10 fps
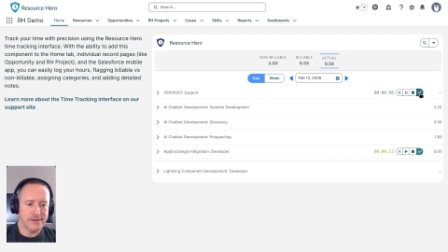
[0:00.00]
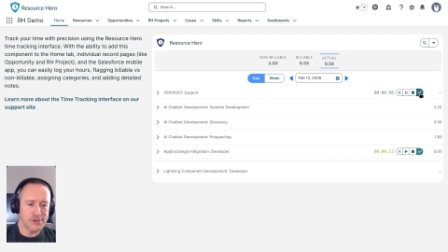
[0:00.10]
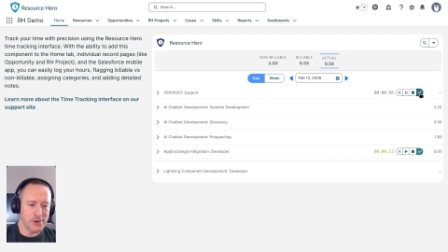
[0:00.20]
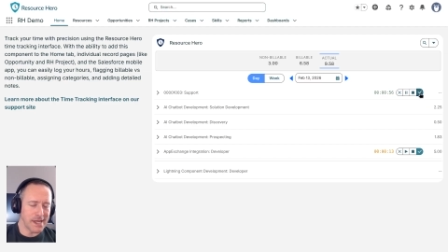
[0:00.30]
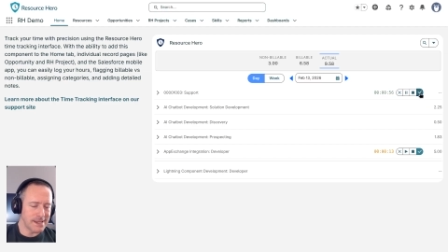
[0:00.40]

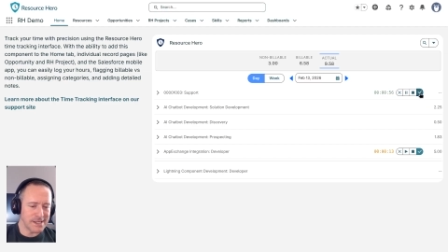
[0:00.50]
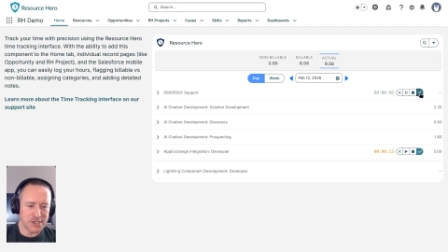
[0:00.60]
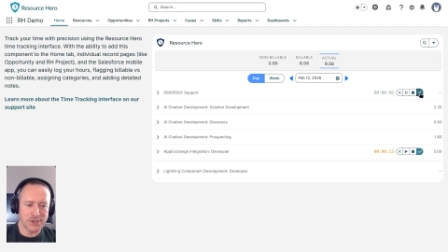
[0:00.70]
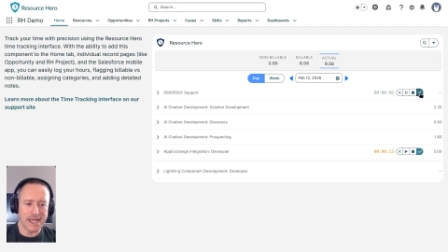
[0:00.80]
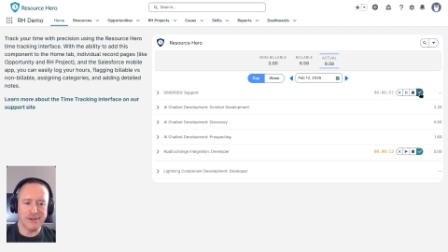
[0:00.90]
So again, this
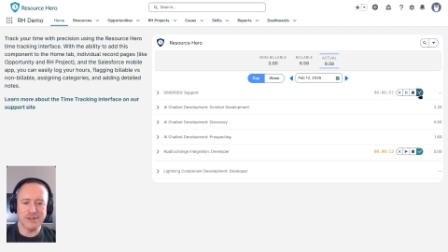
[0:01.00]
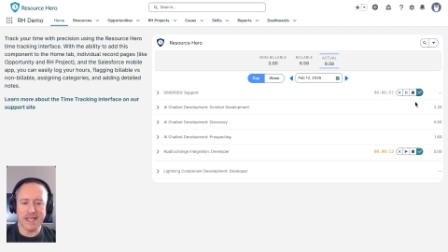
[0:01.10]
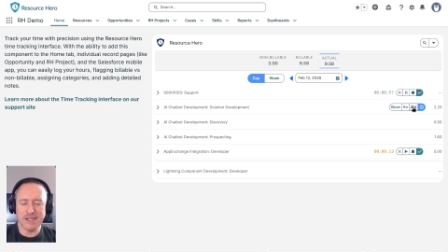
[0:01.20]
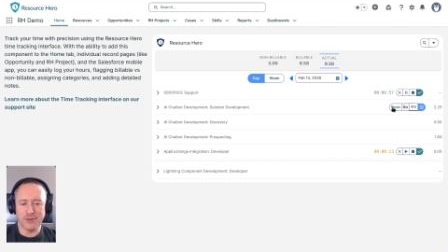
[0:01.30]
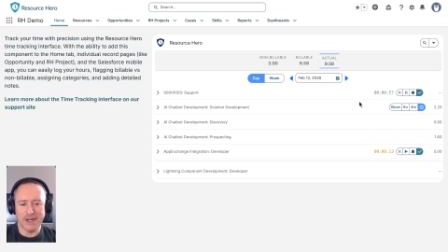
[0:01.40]
is that use
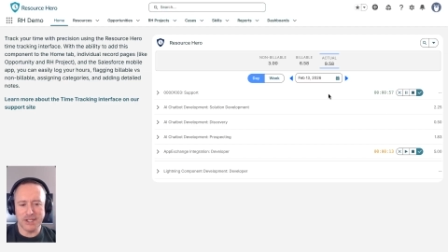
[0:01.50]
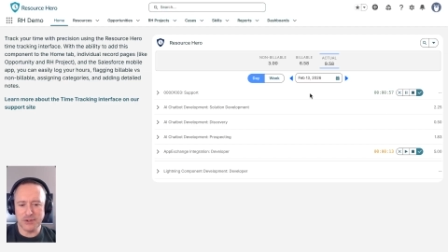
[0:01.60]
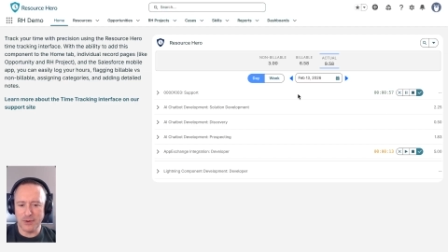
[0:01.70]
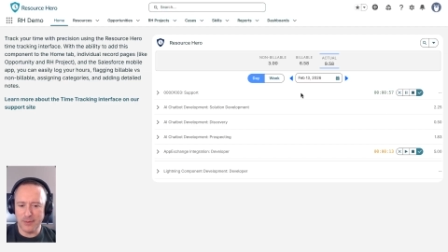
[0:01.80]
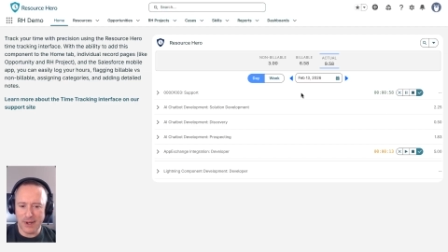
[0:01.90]
case where you
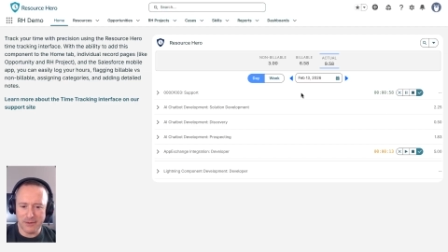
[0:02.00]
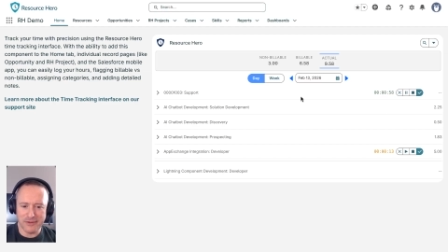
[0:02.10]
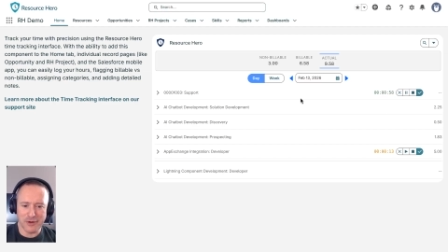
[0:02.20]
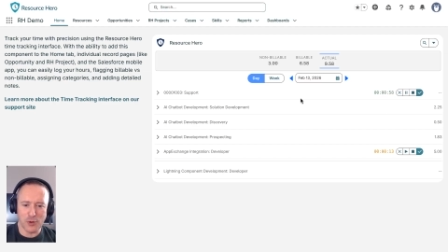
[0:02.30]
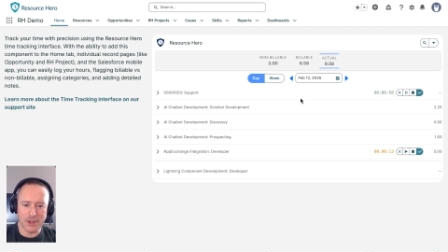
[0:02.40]
just want to be able
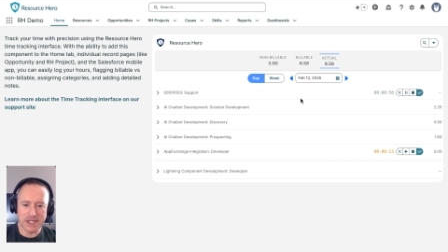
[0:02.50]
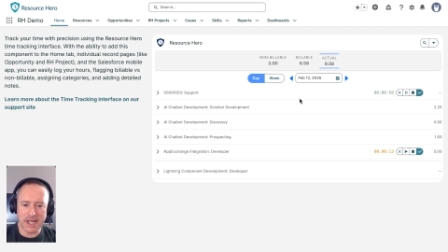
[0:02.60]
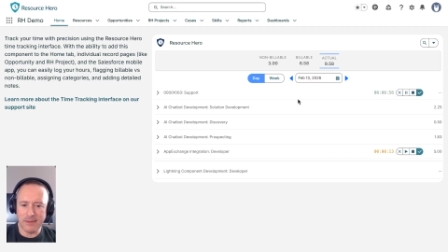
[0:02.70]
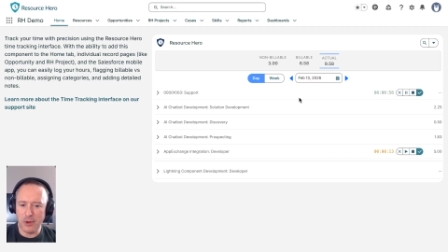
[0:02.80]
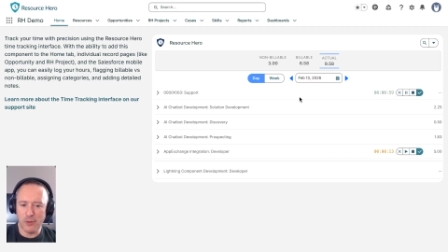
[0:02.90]
to record the
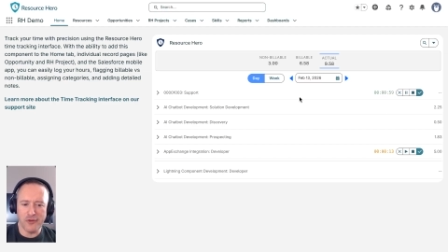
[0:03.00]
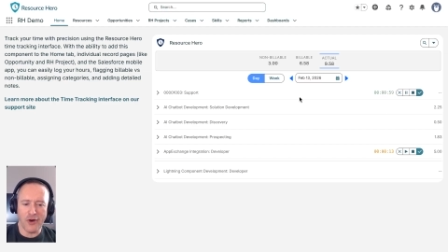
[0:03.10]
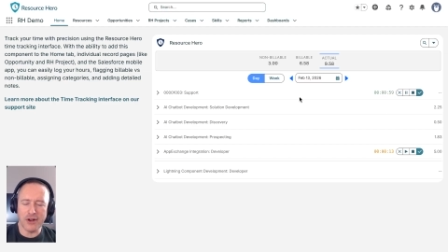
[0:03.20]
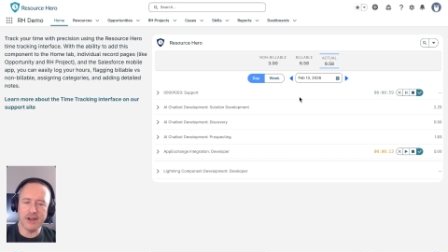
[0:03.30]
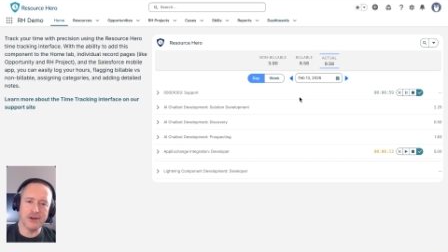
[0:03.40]
time and move
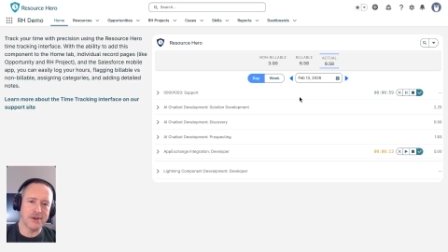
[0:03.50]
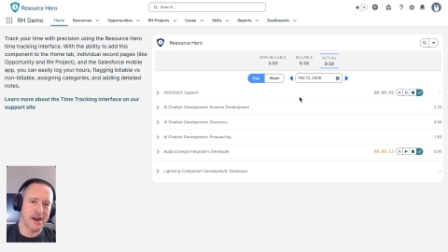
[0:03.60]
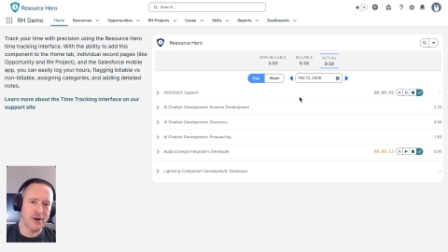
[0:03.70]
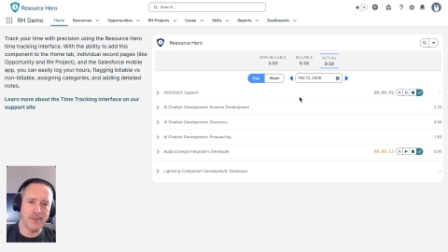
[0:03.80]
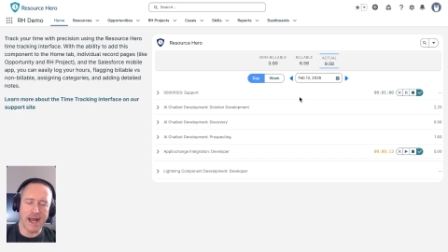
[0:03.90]
on. You don't
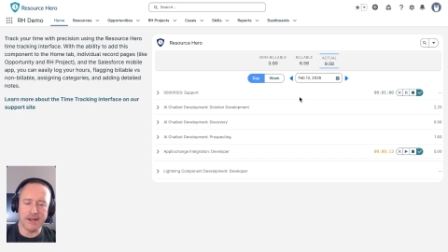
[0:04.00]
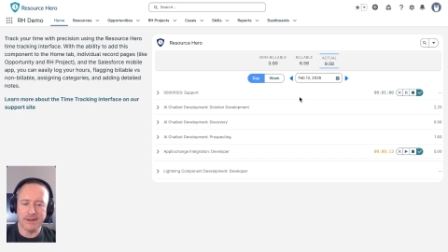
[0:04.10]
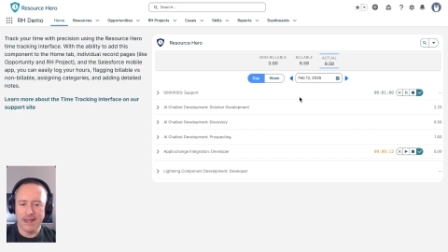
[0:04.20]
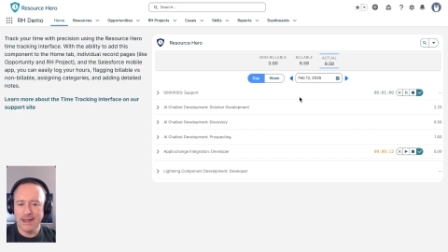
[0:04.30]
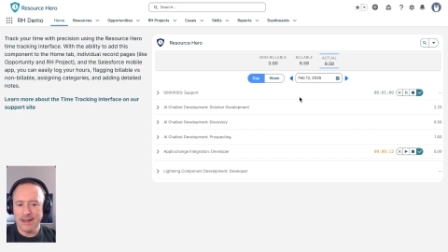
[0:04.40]
care about
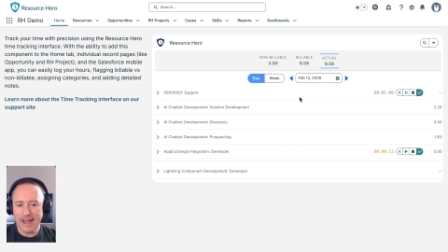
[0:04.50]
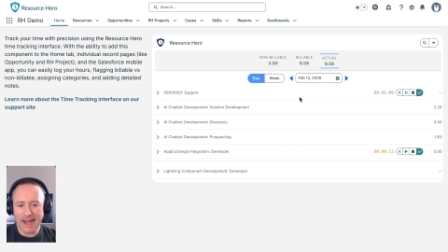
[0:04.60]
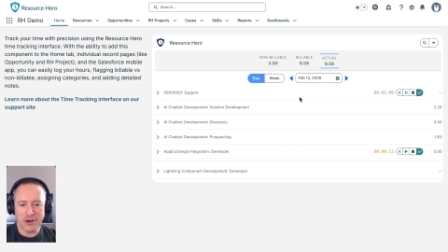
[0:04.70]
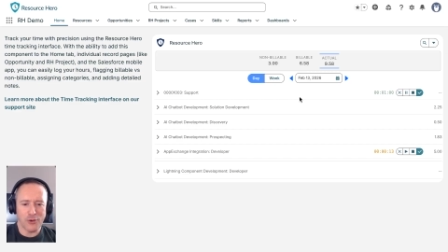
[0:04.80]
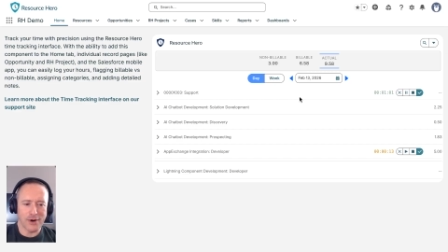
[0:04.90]

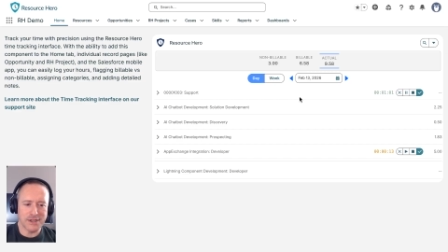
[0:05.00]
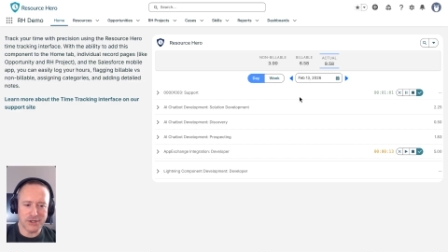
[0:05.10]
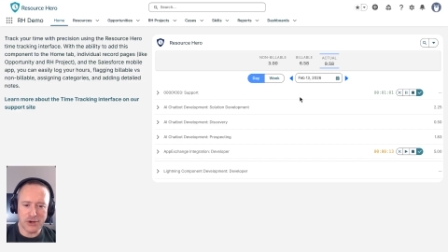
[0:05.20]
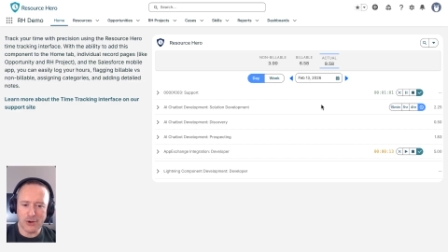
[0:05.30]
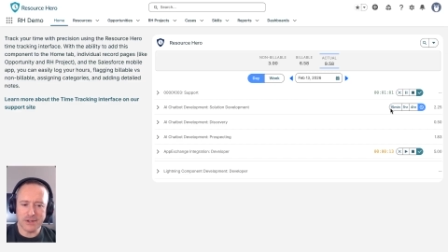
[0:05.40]
categories
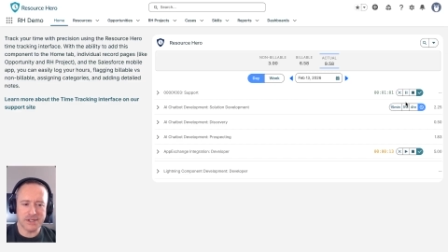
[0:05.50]
or notes.